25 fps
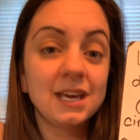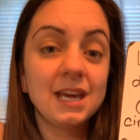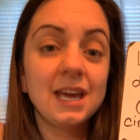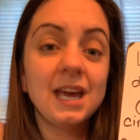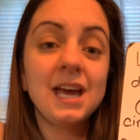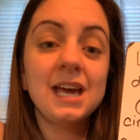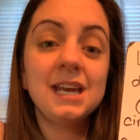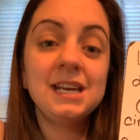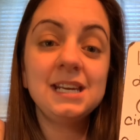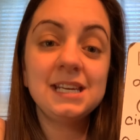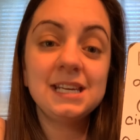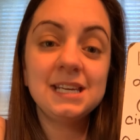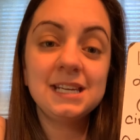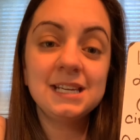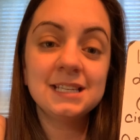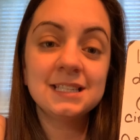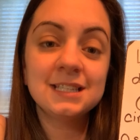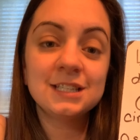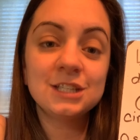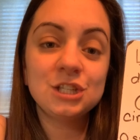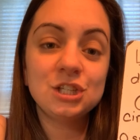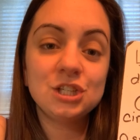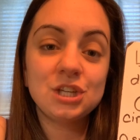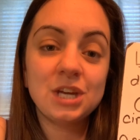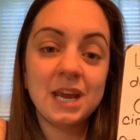and it is a
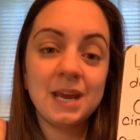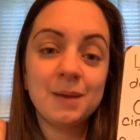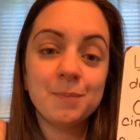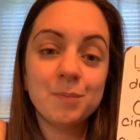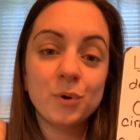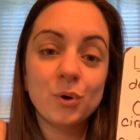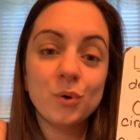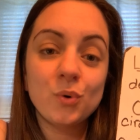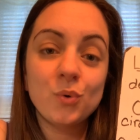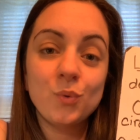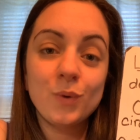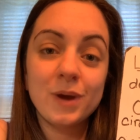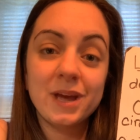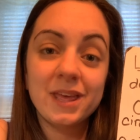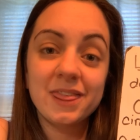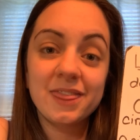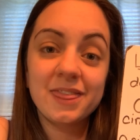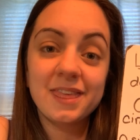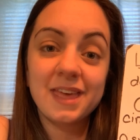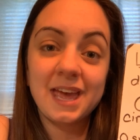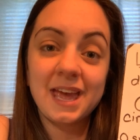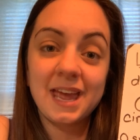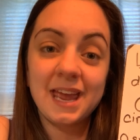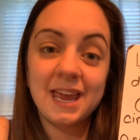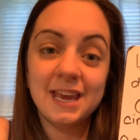shape with
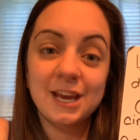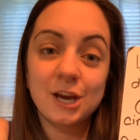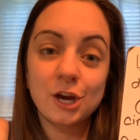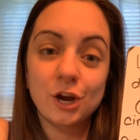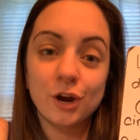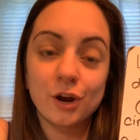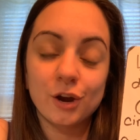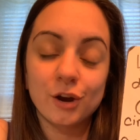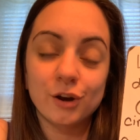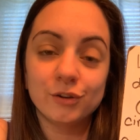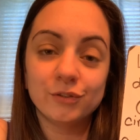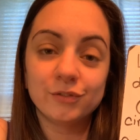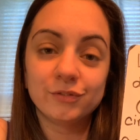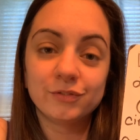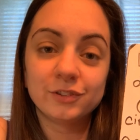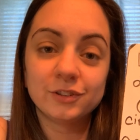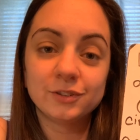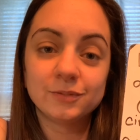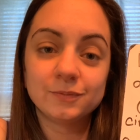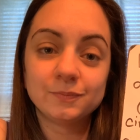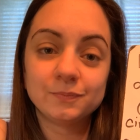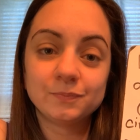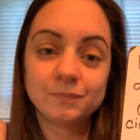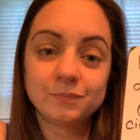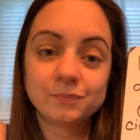a curve.
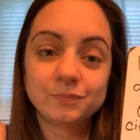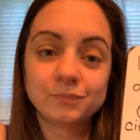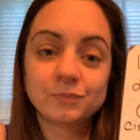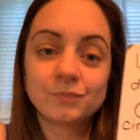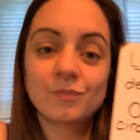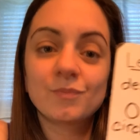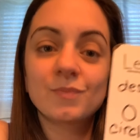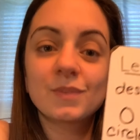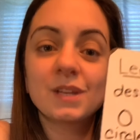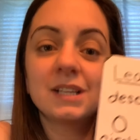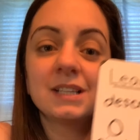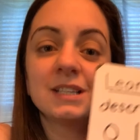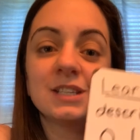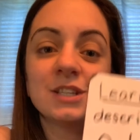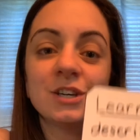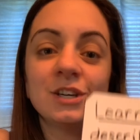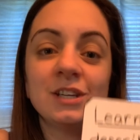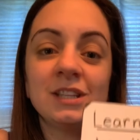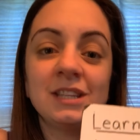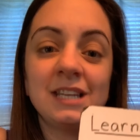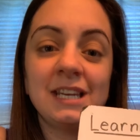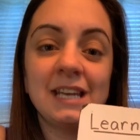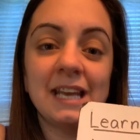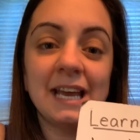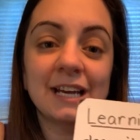Let's look at
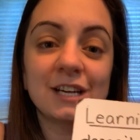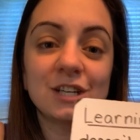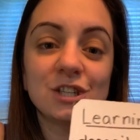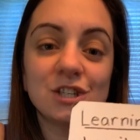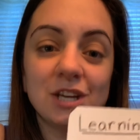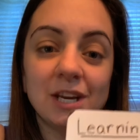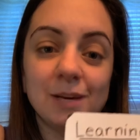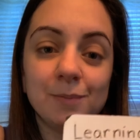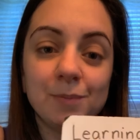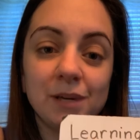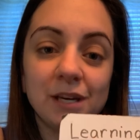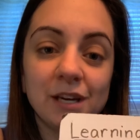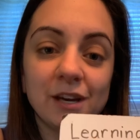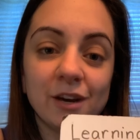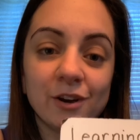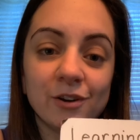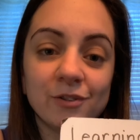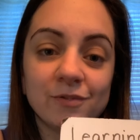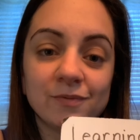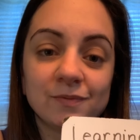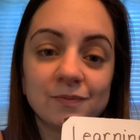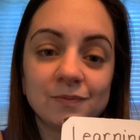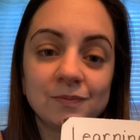the next shape here.